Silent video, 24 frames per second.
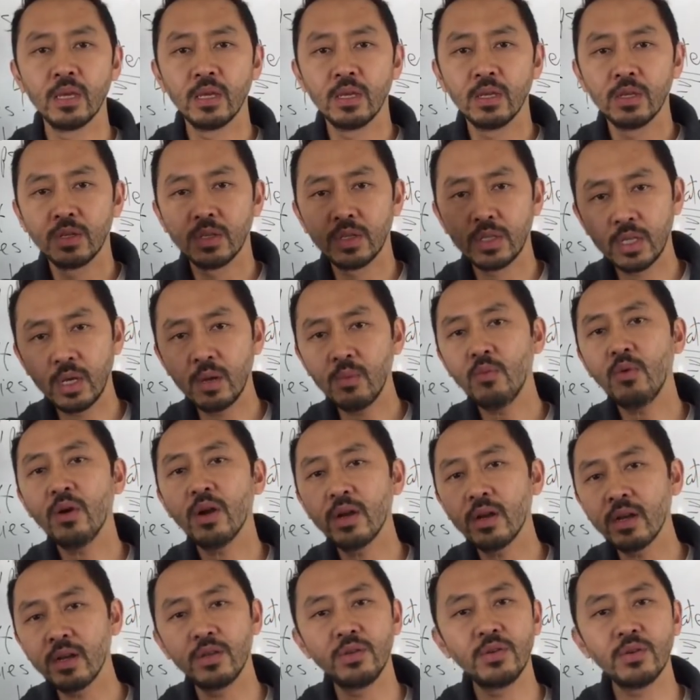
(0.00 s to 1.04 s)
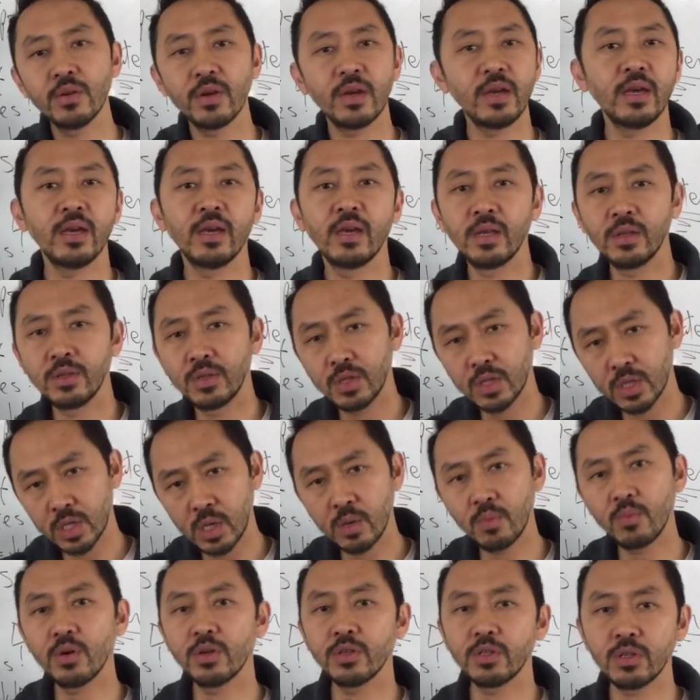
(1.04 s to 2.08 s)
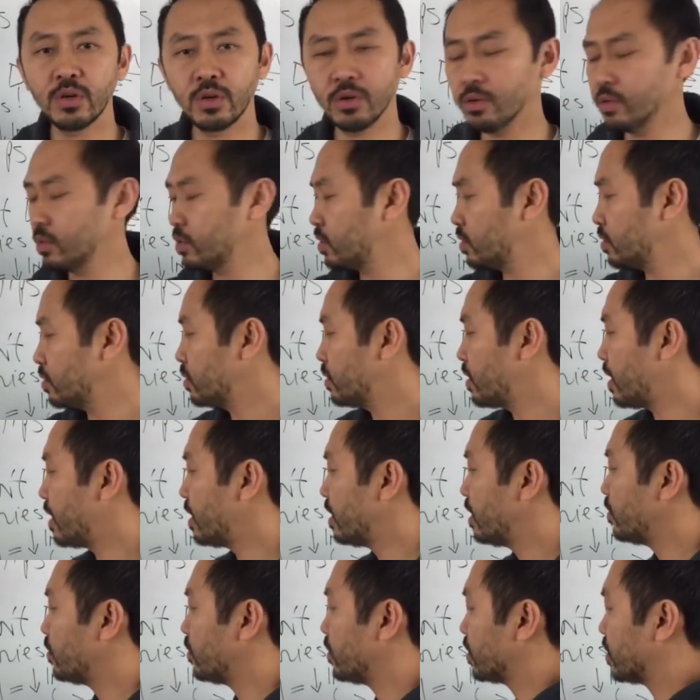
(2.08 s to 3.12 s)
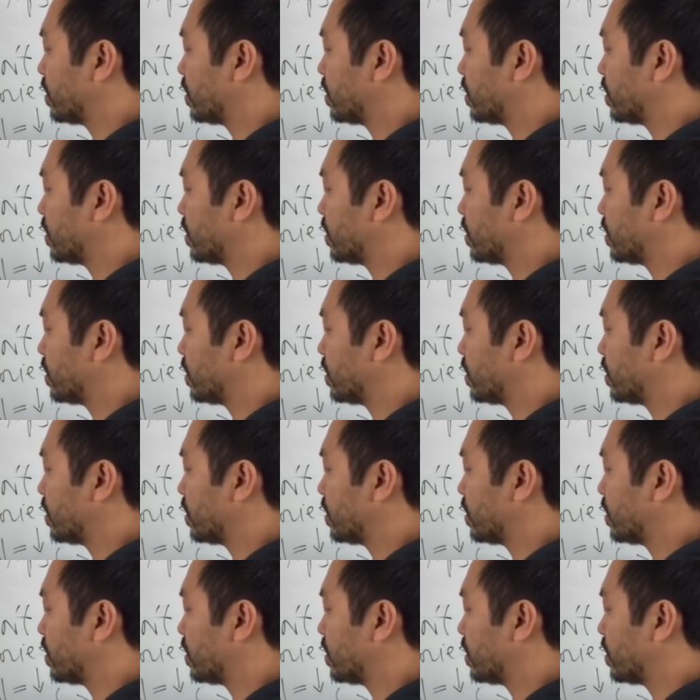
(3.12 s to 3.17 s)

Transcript: Somewhere in your head, someone told you that it was